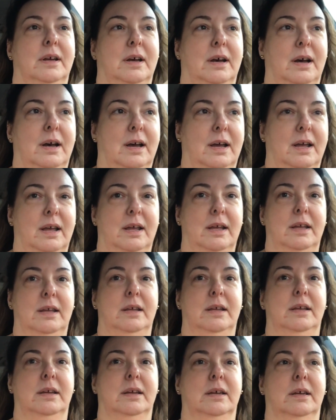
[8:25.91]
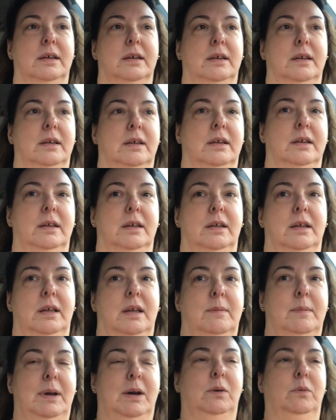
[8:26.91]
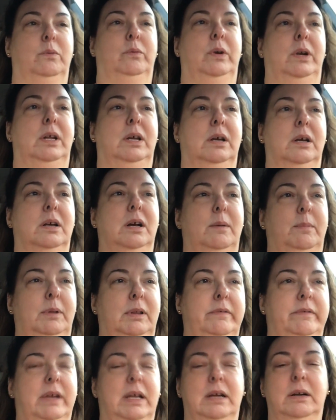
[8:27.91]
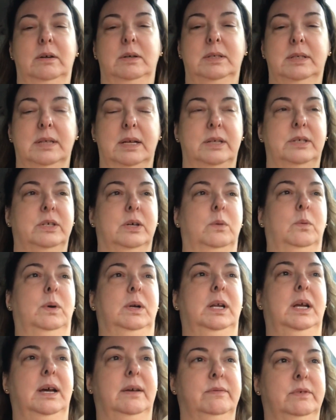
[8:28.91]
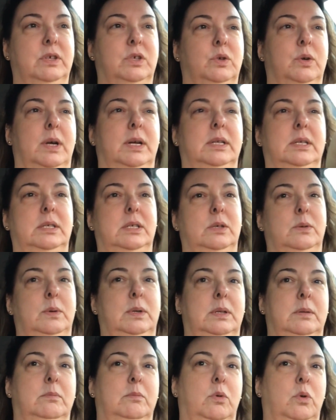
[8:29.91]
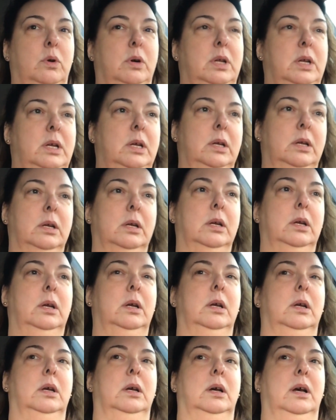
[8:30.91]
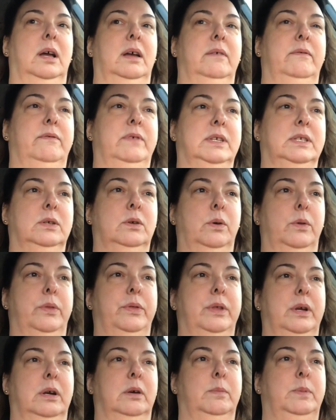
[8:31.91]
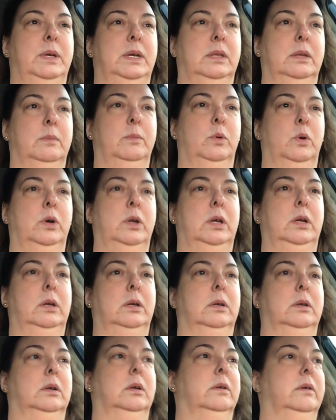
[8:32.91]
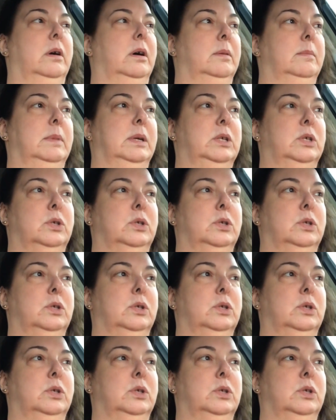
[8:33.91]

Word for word: I... I'm out running a couple of errands I don't want to have to try to do in the morning. I have physical therapy in the morning on my